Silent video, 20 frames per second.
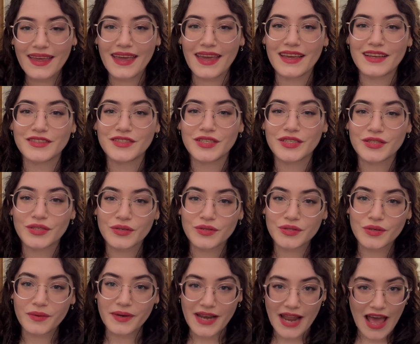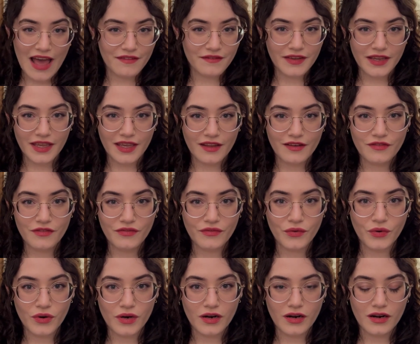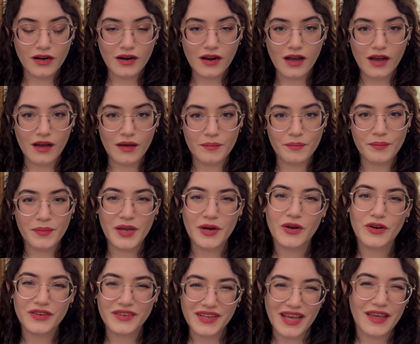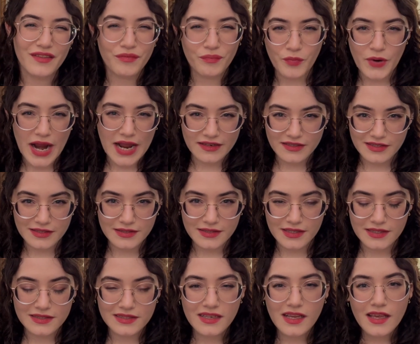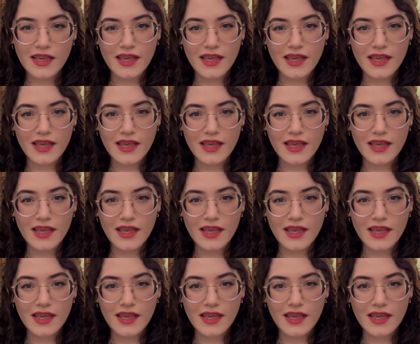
and she's also an advocate for better death practices.